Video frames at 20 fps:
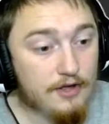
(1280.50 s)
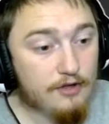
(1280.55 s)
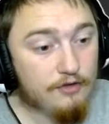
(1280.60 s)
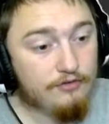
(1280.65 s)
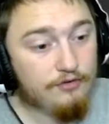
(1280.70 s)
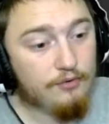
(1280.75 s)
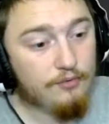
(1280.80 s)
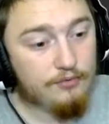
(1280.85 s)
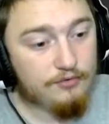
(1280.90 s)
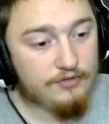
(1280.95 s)

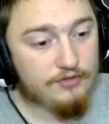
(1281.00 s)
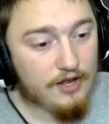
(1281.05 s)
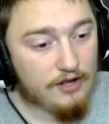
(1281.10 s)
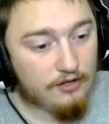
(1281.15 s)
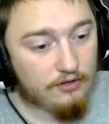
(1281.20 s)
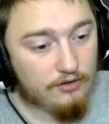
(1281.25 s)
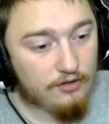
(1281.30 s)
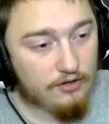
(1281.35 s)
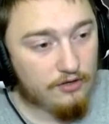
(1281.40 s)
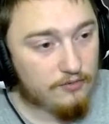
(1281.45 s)
So, take
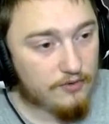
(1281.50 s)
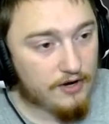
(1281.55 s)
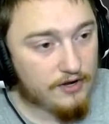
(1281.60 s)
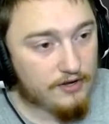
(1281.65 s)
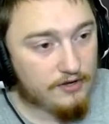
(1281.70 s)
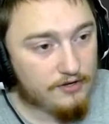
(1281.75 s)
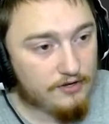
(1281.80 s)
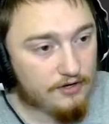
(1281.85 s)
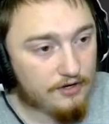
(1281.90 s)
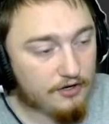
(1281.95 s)
a look right
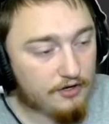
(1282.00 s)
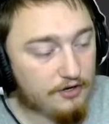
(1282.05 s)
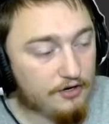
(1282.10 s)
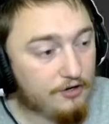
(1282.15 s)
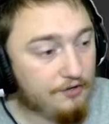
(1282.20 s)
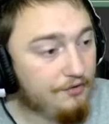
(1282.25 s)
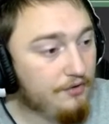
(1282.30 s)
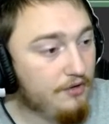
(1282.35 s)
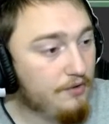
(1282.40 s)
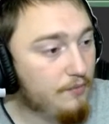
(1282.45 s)
here.
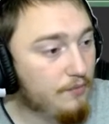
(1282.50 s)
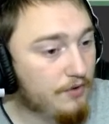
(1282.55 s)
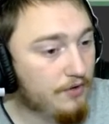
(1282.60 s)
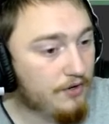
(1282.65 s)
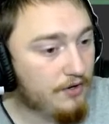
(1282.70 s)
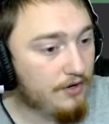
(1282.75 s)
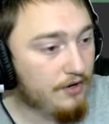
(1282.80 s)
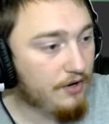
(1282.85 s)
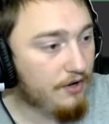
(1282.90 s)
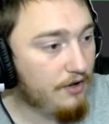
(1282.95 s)
Currently,
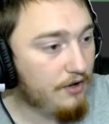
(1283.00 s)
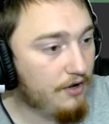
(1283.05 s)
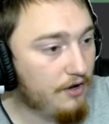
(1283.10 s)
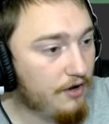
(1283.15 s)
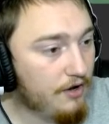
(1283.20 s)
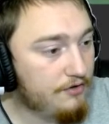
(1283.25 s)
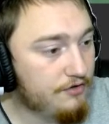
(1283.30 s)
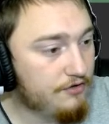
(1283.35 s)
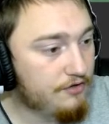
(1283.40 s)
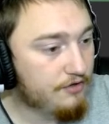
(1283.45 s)
we're
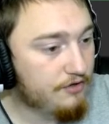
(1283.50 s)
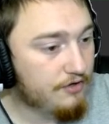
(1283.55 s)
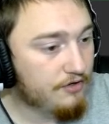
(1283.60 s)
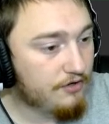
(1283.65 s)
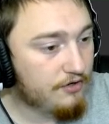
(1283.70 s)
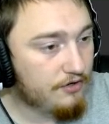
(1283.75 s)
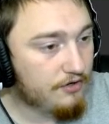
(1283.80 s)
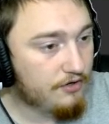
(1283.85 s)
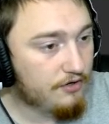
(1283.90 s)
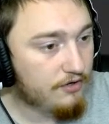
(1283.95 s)

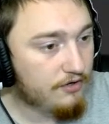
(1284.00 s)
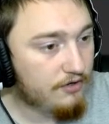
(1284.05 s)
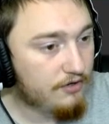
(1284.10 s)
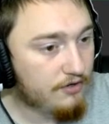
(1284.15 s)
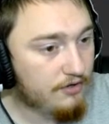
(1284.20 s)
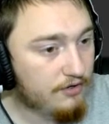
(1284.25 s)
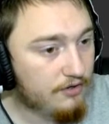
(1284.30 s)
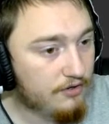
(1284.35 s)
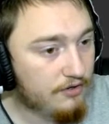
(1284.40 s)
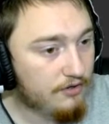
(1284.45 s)
under
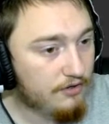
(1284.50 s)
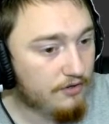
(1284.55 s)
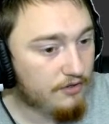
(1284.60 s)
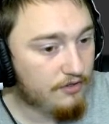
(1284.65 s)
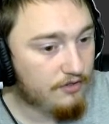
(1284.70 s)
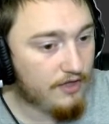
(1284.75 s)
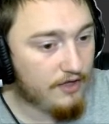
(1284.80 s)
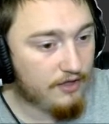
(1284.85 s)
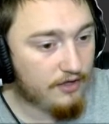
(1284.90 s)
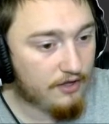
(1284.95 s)

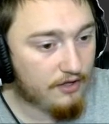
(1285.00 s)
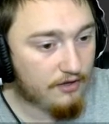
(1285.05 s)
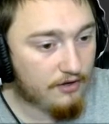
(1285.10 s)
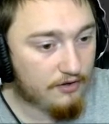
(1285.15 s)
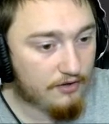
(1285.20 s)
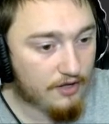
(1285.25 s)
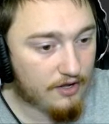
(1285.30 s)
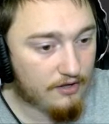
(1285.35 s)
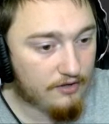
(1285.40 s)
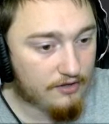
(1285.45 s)
thinking,
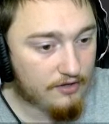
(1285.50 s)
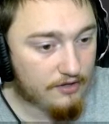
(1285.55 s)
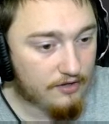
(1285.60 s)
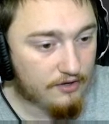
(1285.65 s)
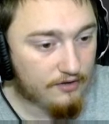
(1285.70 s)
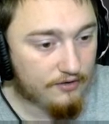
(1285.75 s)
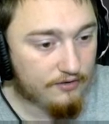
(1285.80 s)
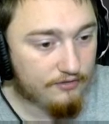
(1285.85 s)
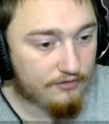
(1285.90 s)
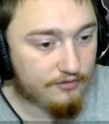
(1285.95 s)
okay?
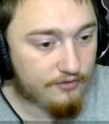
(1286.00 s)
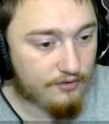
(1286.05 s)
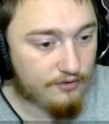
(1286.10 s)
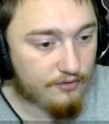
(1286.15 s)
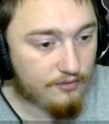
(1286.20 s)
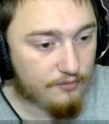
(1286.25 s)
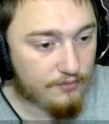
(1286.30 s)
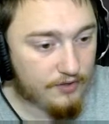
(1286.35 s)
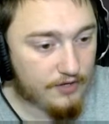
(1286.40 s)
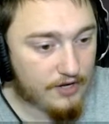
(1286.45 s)
So,
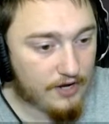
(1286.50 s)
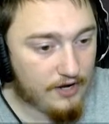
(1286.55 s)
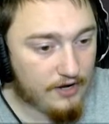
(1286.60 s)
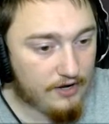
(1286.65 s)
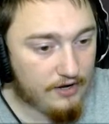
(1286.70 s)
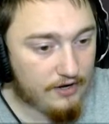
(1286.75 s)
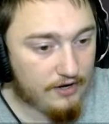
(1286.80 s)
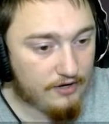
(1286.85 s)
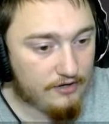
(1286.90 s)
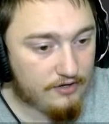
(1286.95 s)
we're
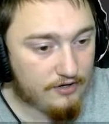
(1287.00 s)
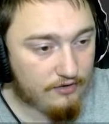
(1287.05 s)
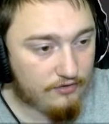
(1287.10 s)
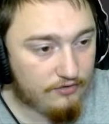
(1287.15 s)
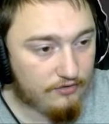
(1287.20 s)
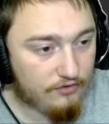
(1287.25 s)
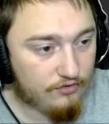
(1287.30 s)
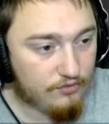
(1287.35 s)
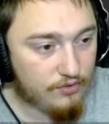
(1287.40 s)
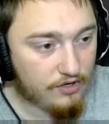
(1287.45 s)
gaining ideas
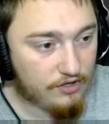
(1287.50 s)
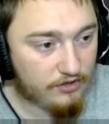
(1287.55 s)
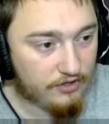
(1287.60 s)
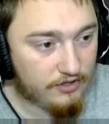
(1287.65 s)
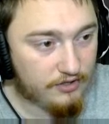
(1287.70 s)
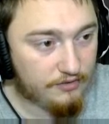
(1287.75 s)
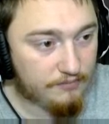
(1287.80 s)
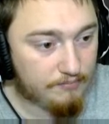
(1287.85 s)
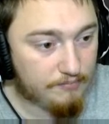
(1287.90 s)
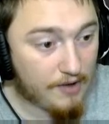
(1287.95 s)
this quickly.
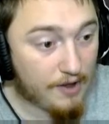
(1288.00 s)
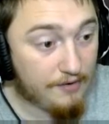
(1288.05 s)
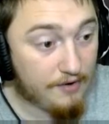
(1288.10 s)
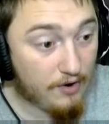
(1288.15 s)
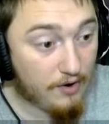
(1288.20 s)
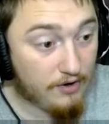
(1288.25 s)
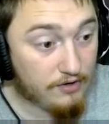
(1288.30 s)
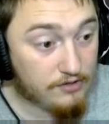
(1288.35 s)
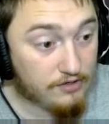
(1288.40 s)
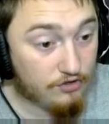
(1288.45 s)
But now
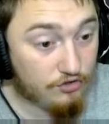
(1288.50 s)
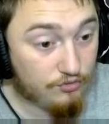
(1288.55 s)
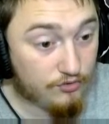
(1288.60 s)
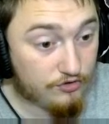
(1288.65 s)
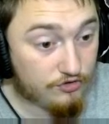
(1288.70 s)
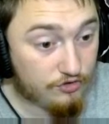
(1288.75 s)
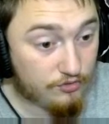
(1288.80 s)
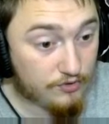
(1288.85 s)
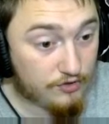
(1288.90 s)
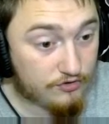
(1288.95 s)
I'm going to switch
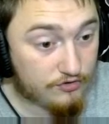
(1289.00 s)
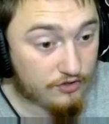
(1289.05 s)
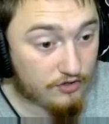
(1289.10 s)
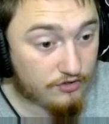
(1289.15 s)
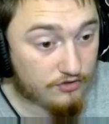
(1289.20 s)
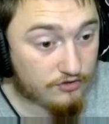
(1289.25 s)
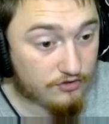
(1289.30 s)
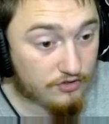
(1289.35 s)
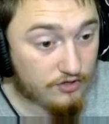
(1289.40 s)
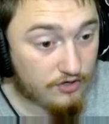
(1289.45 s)
to research.